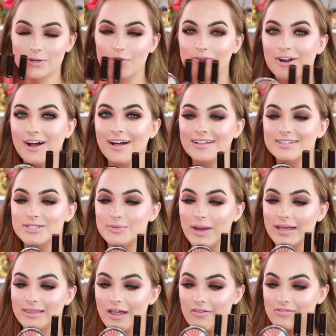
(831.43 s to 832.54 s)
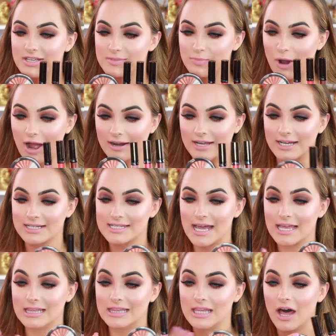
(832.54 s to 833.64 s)
So overall, do I love this product?
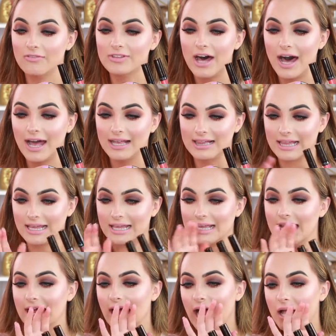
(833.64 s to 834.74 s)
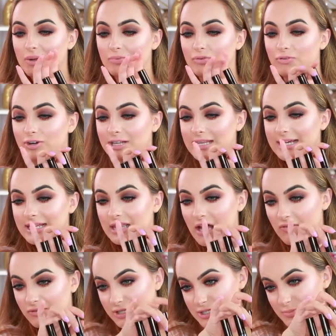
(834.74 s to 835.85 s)
I love the highlight. I'm really in
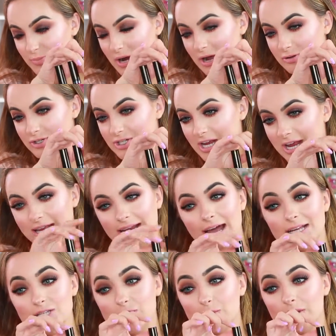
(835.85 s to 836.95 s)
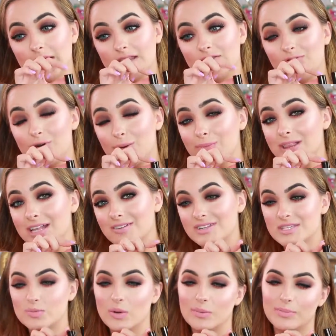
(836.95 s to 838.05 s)
love with this brown shade. I do like the formula of
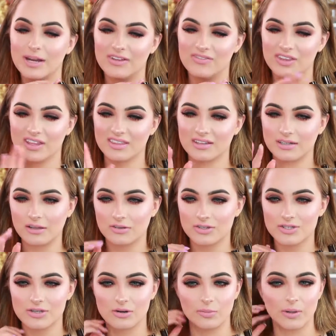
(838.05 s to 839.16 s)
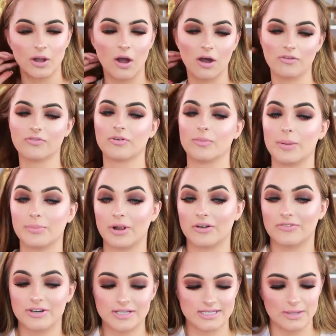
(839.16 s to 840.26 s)
this one, but I feel like the color is a little bit off for my
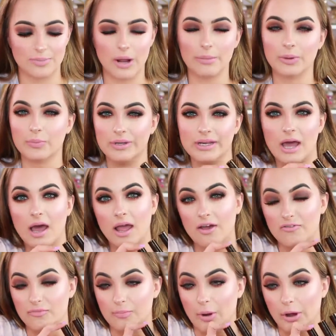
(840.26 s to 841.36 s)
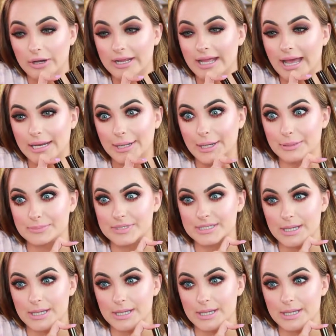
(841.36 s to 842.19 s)
preference. I probably would not have bought it had it come